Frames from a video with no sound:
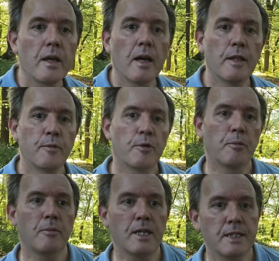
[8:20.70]
And the
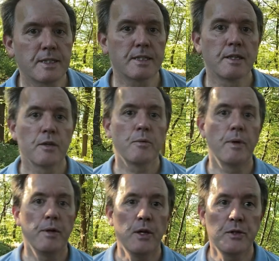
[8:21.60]
problem is, when
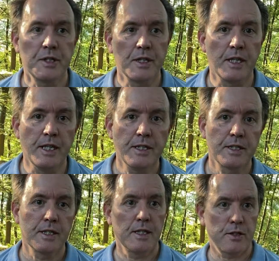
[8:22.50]
using these,
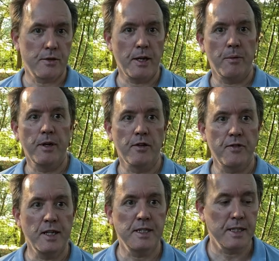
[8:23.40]
it's great when you're
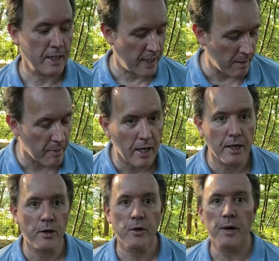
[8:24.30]
facing the camera and
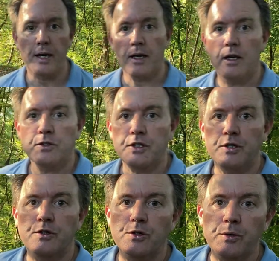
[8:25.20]
you're quite close and you're
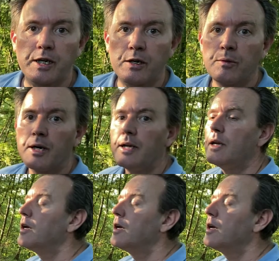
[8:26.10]
talking away,